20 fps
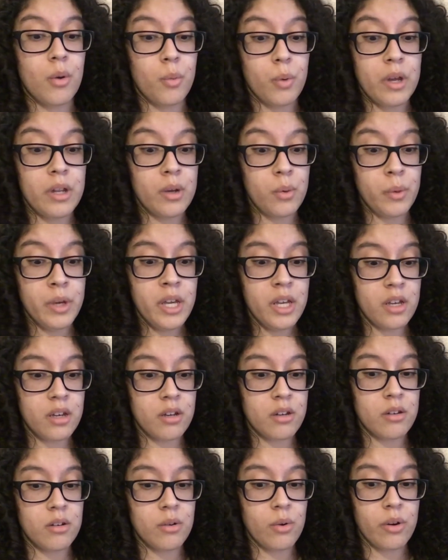in a
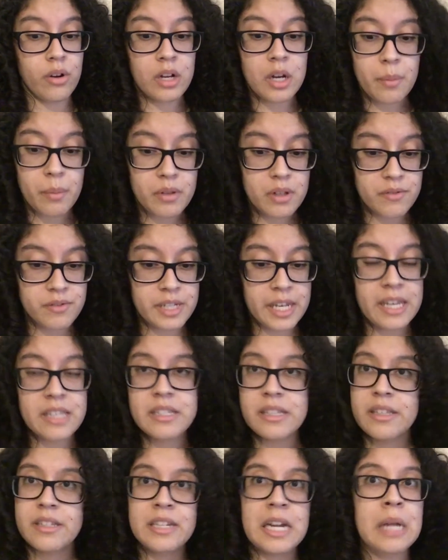week or a couple of days
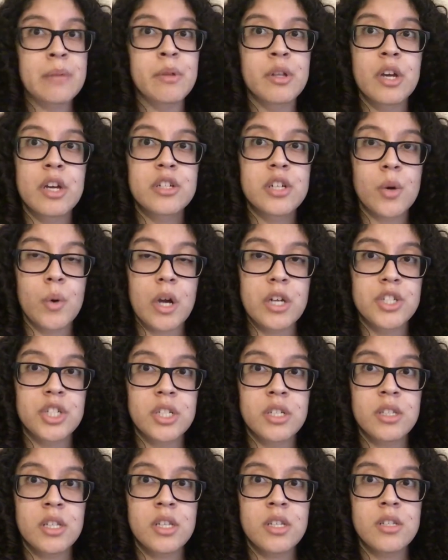at the time that you guys are
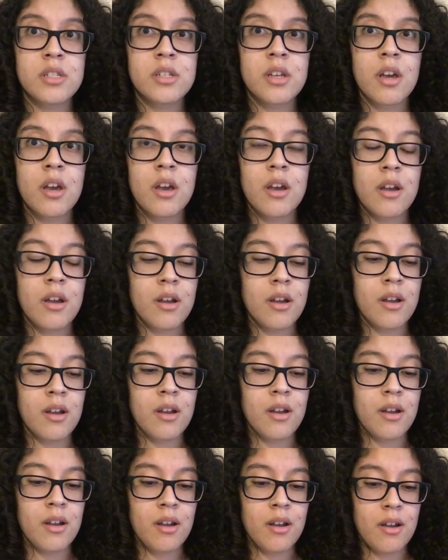watching this.
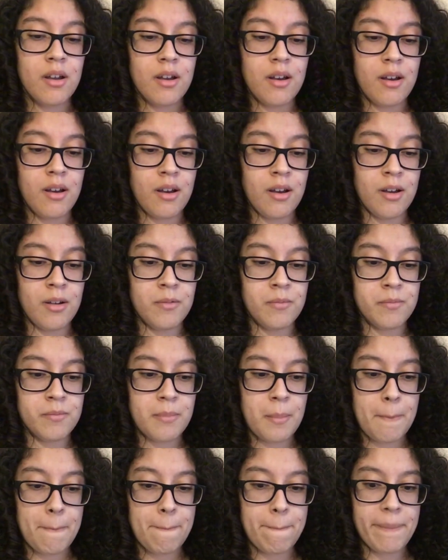A
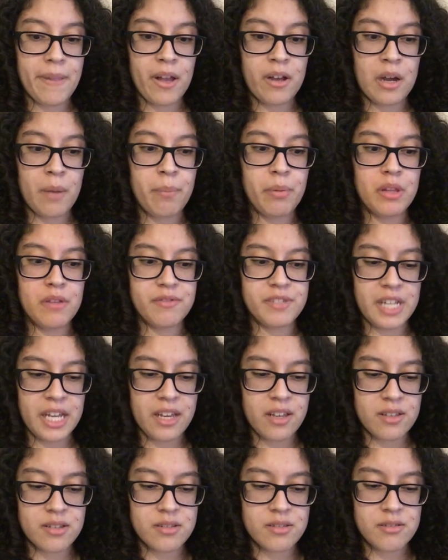couple of
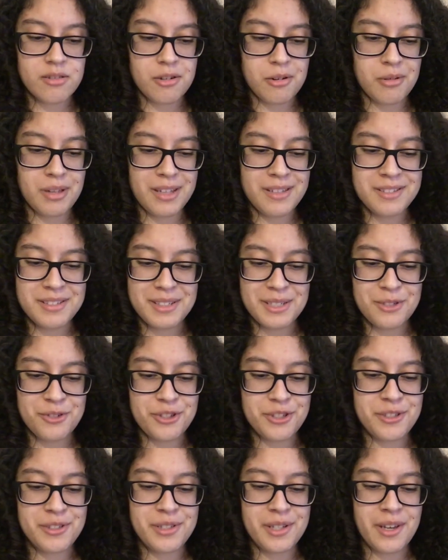days. So that's
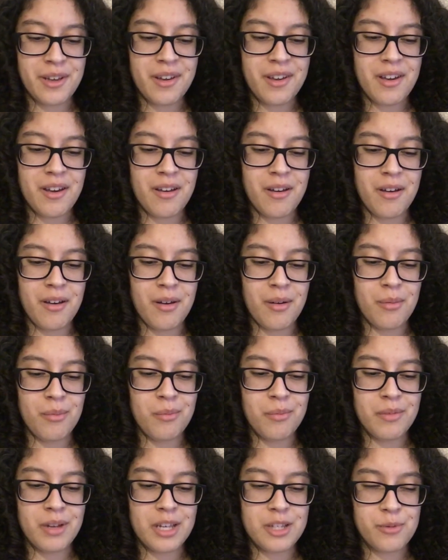interesting. I
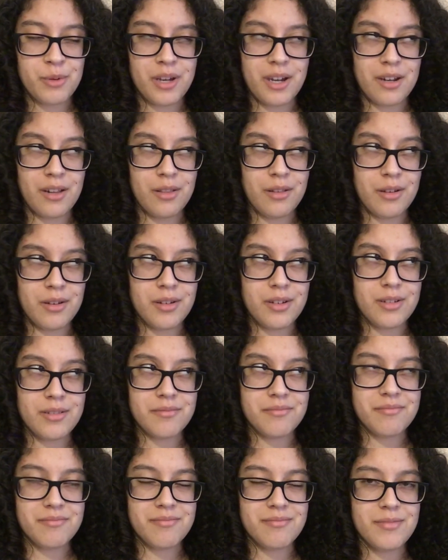guess we gotta look
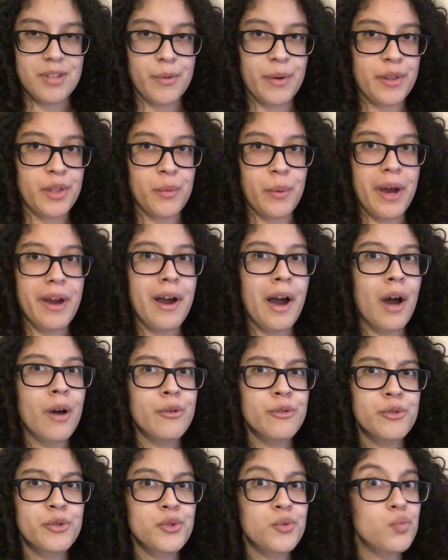around the White
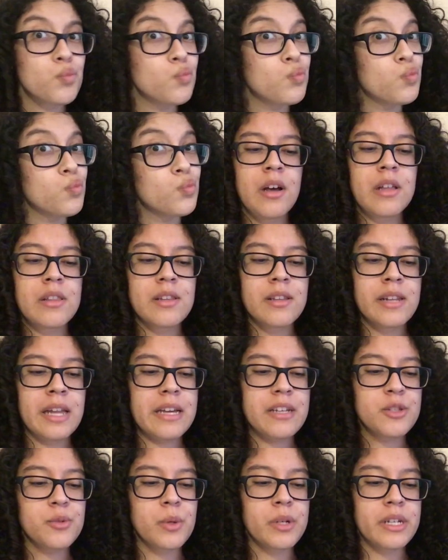House. The
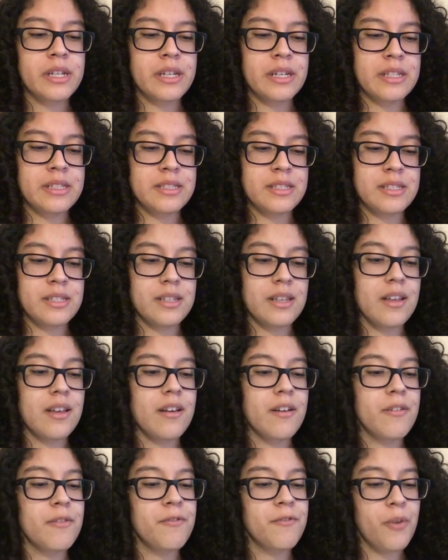next one, it's
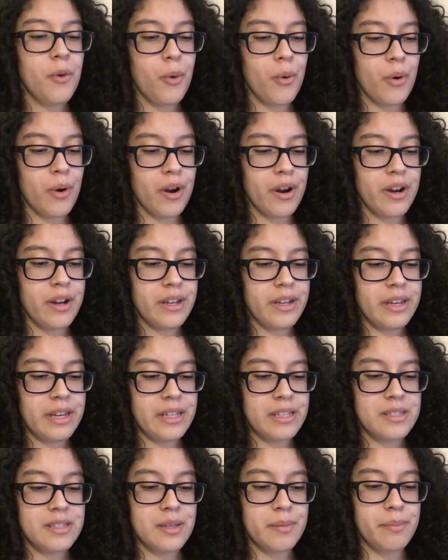
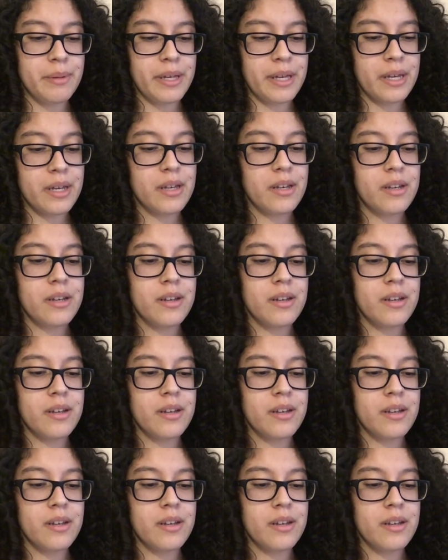the big